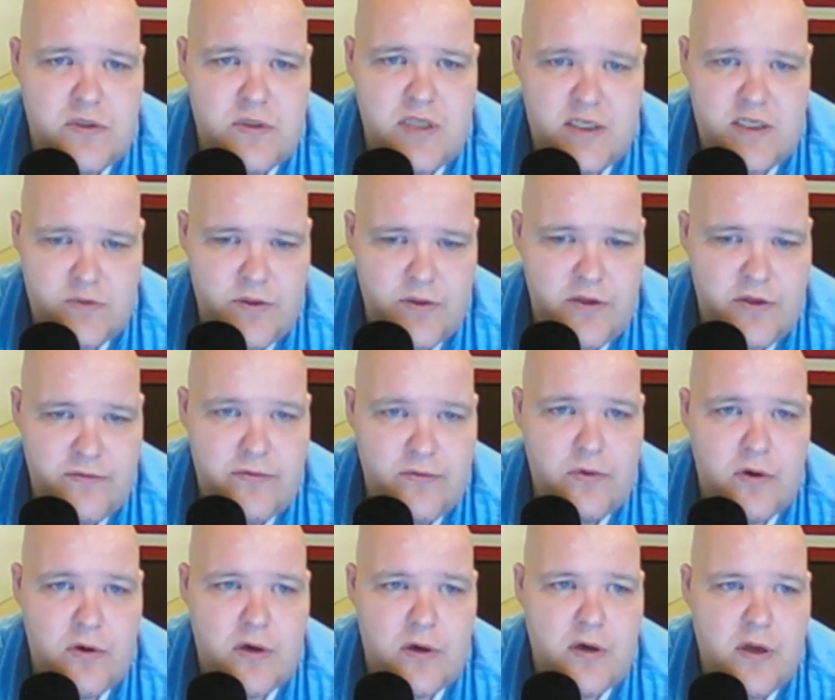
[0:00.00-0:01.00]
That's what they're
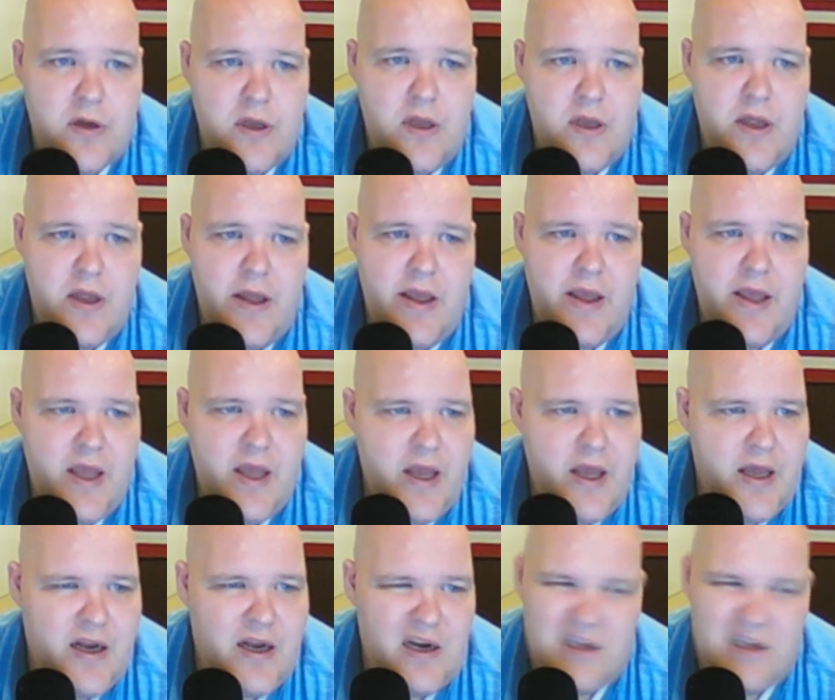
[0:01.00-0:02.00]
for,"
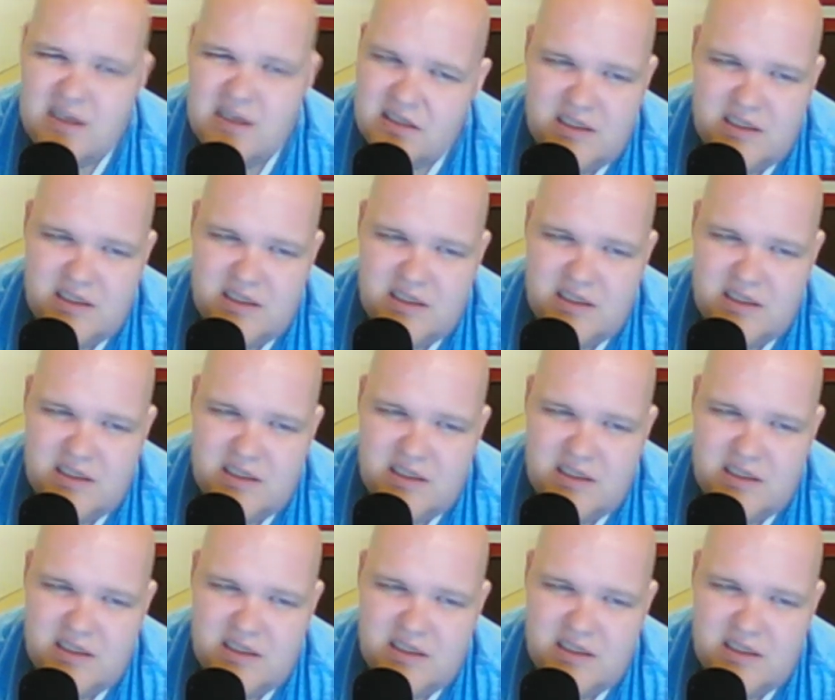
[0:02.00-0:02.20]
and